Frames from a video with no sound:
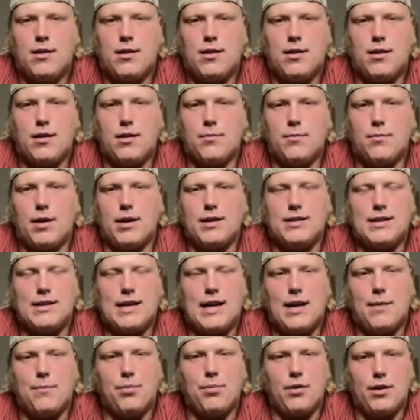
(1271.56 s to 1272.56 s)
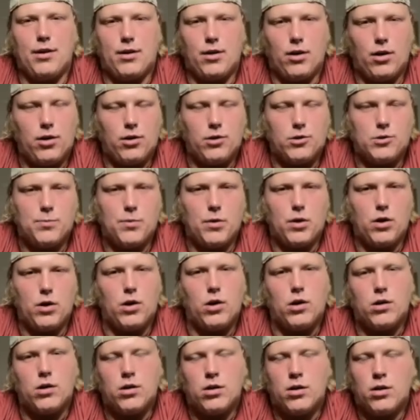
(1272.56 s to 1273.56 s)
My dad played college
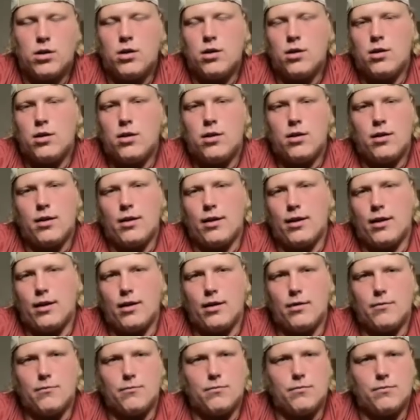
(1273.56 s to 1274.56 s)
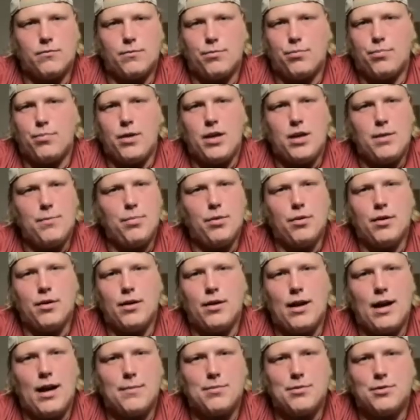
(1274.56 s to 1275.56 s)
ball, and he
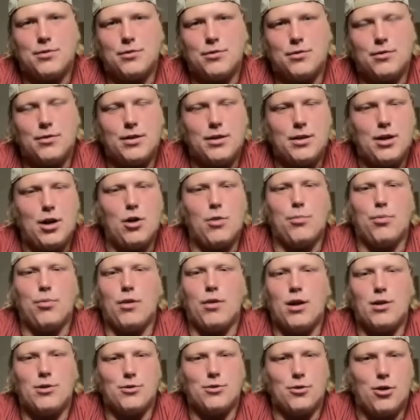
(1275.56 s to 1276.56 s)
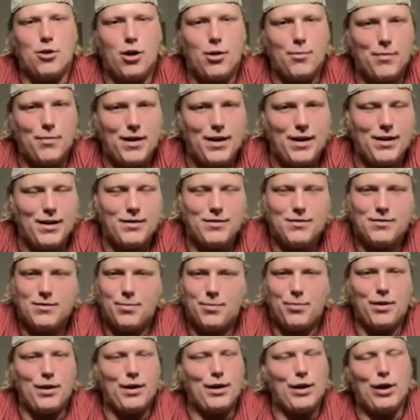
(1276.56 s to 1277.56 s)
put absolutely no pressure on me to
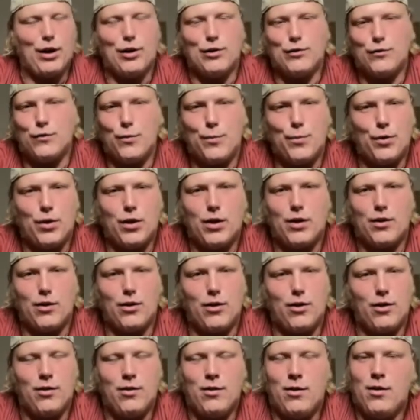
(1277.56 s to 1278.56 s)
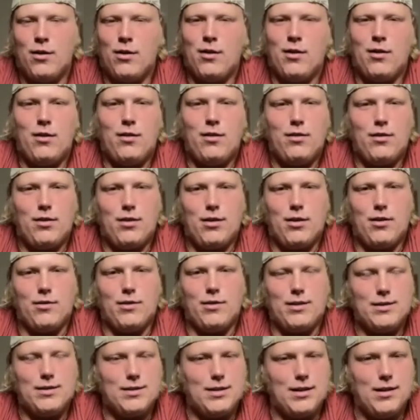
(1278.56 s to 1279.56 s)
play college football at all.
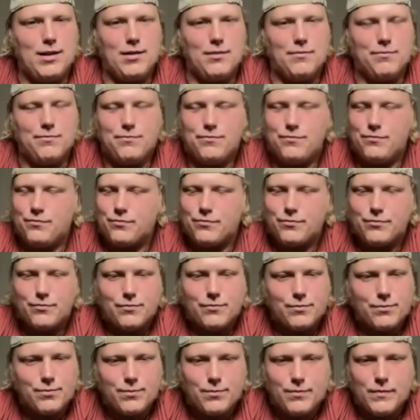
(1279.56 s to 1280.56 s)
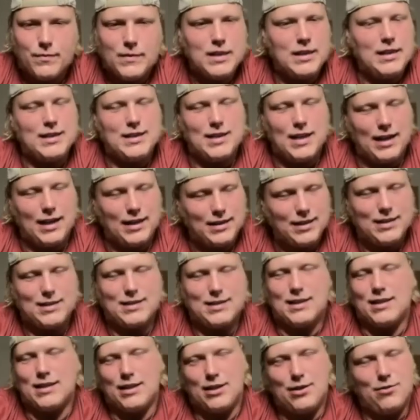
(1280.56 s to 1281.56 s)
He's like,
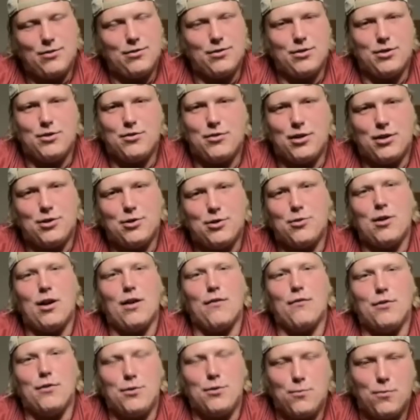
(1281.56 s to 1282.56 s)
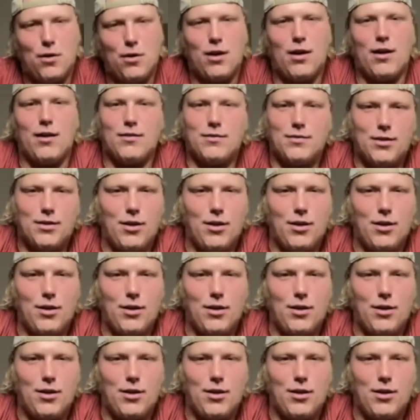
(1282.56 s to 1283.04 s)
listen, you can do whatever you want.